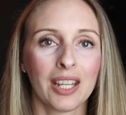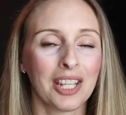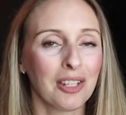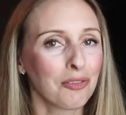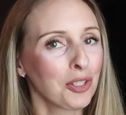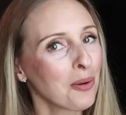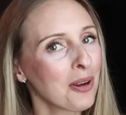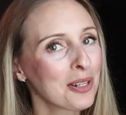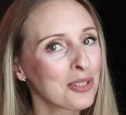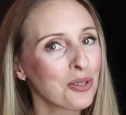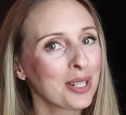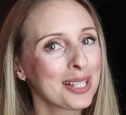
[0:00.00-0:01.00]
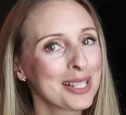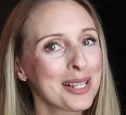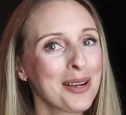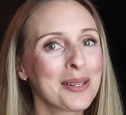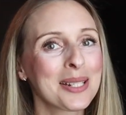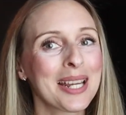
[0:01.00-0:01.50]
If you are enjoying this
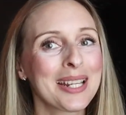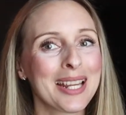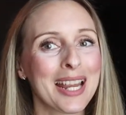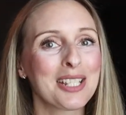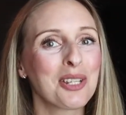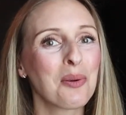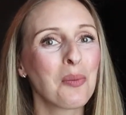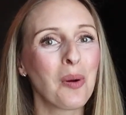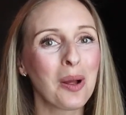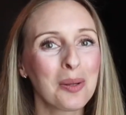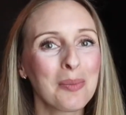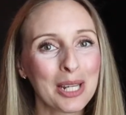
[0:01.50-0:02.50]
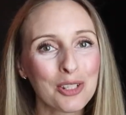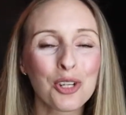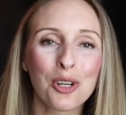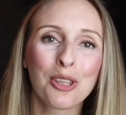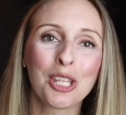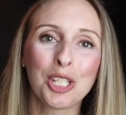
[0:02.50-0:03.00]
content and you want to make
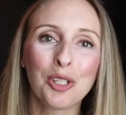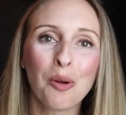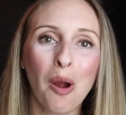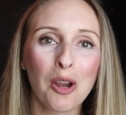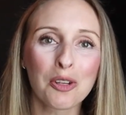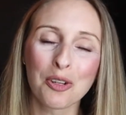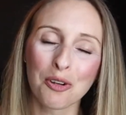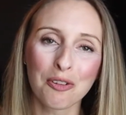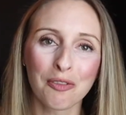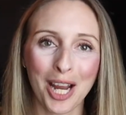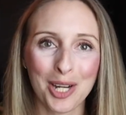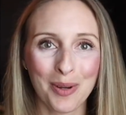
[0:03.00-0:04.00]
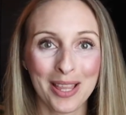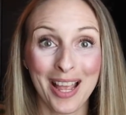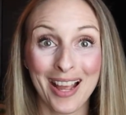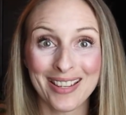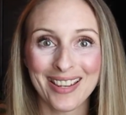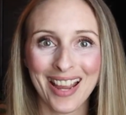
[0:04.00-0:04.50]
sure that you are notified when
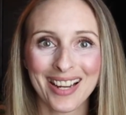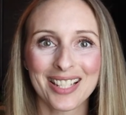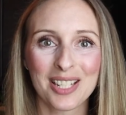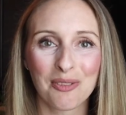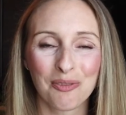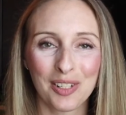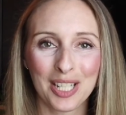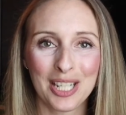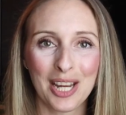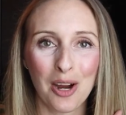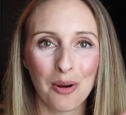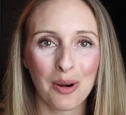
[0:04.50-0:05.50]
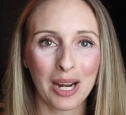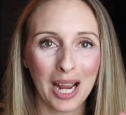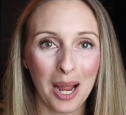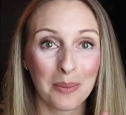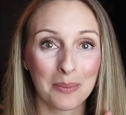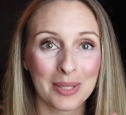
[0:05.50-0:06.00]
that next video
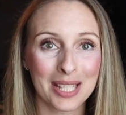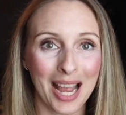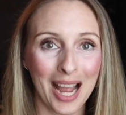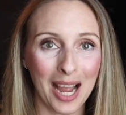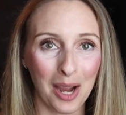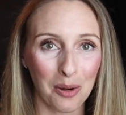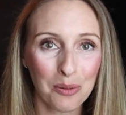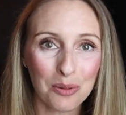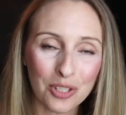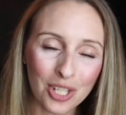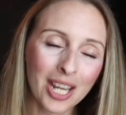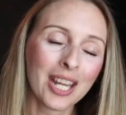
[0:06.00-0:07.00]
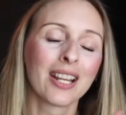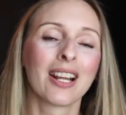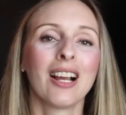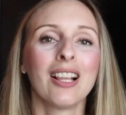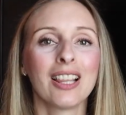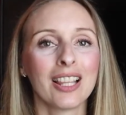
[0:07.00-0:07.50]
comes out,
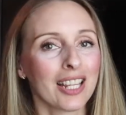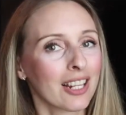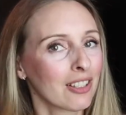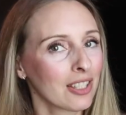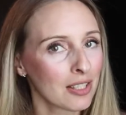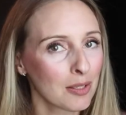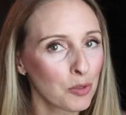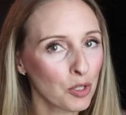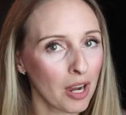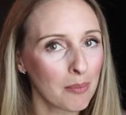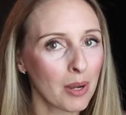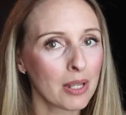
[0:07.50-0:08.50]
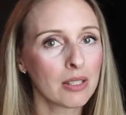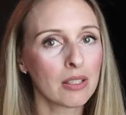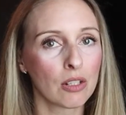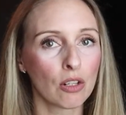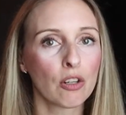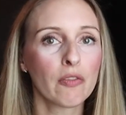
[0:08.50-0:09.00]
click on the subscribe button and
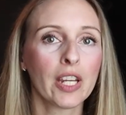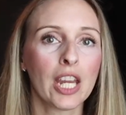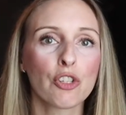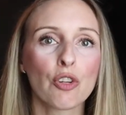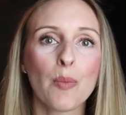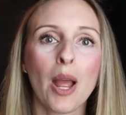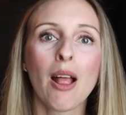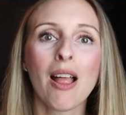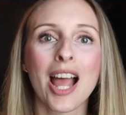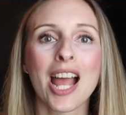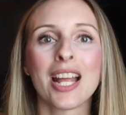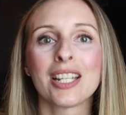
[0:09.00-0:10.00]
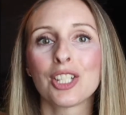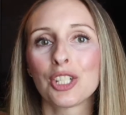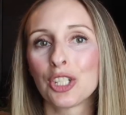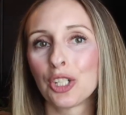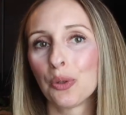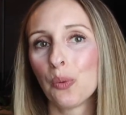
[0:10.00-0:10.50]
the notification bell and
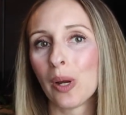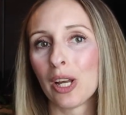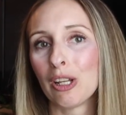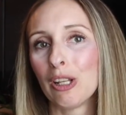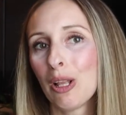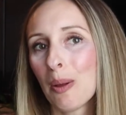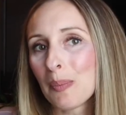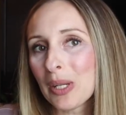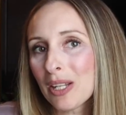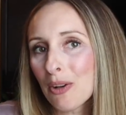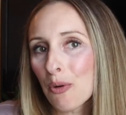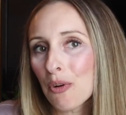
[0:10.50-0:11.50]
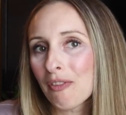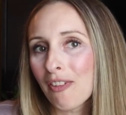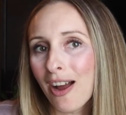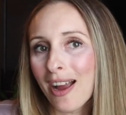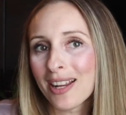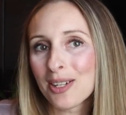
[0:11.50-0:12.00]
you will be
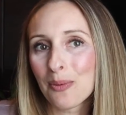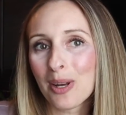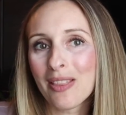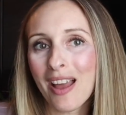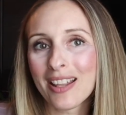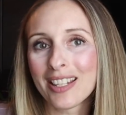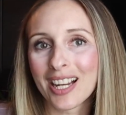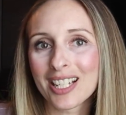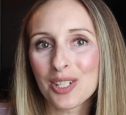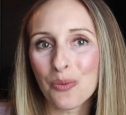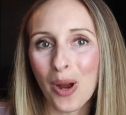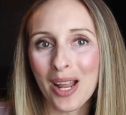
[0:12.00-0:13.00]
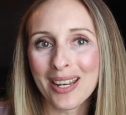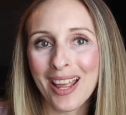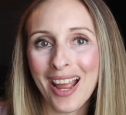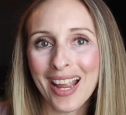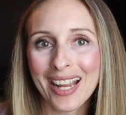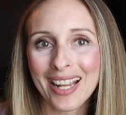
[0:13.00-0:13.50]
notified when that next one
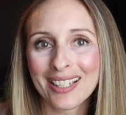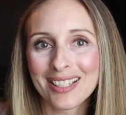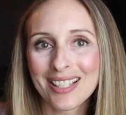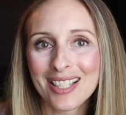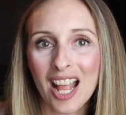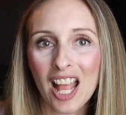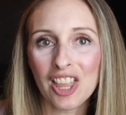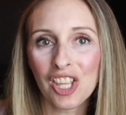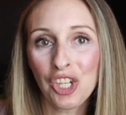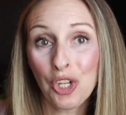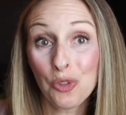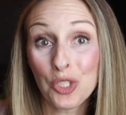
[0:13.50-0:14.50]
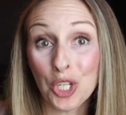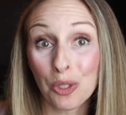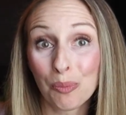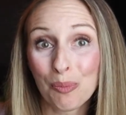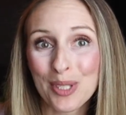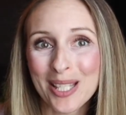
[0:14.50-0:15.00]
hits the
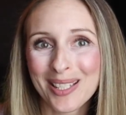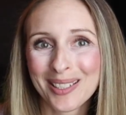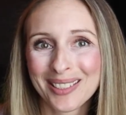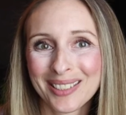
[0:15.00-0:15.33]
YouTubes.